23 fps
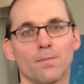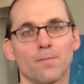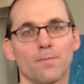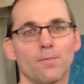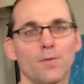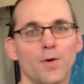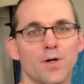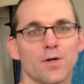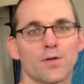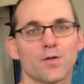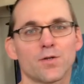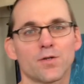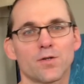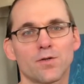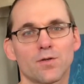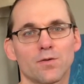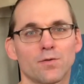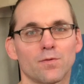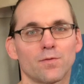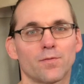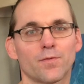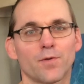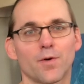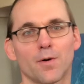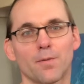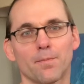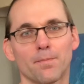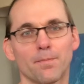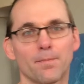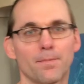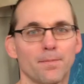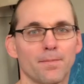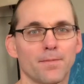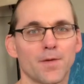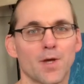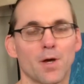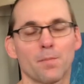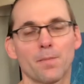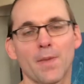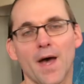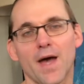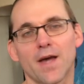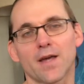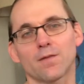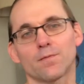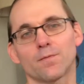wiggles you from
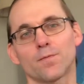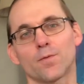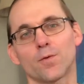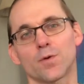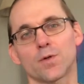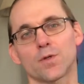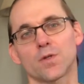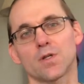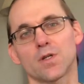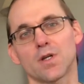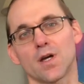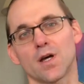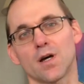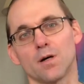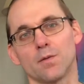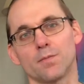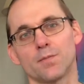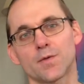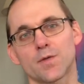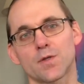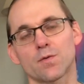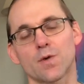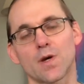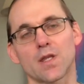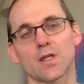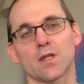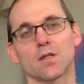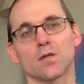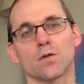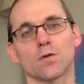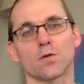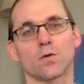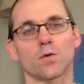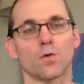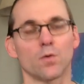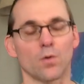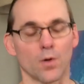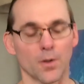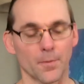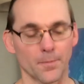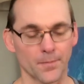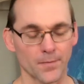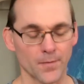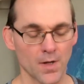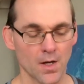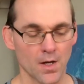back and forth to help strengthen your core.
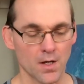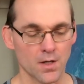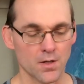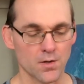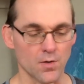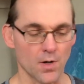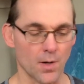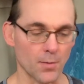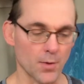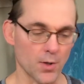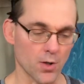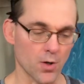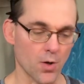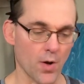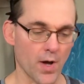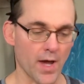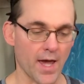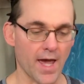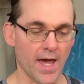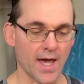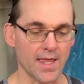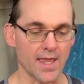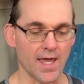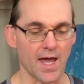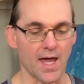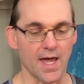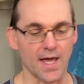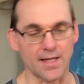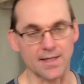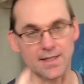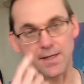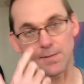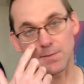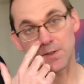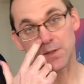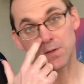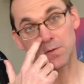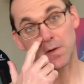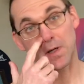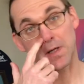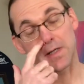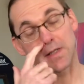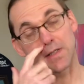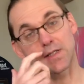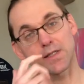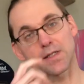So I'm going to go ahead and
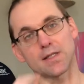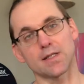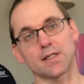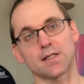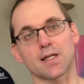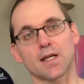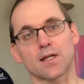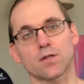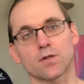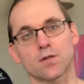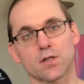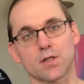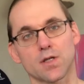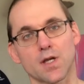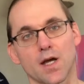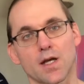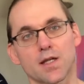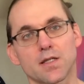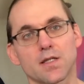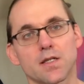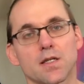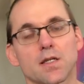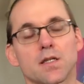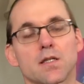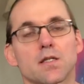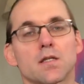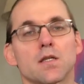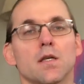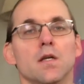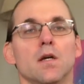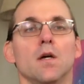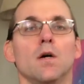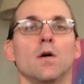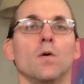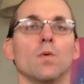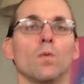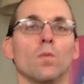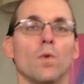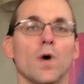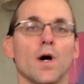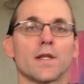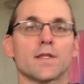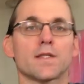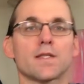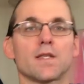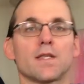demonstrate each of these exercises
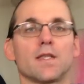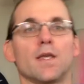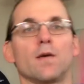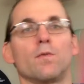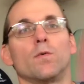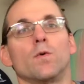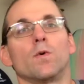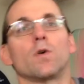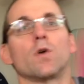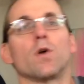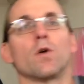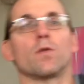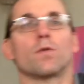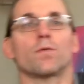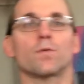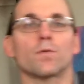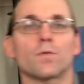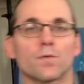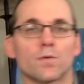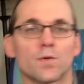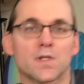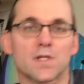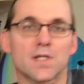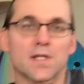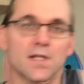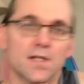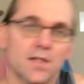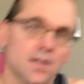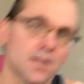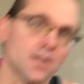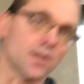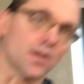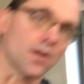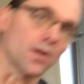once, and then we'll go through the routine. So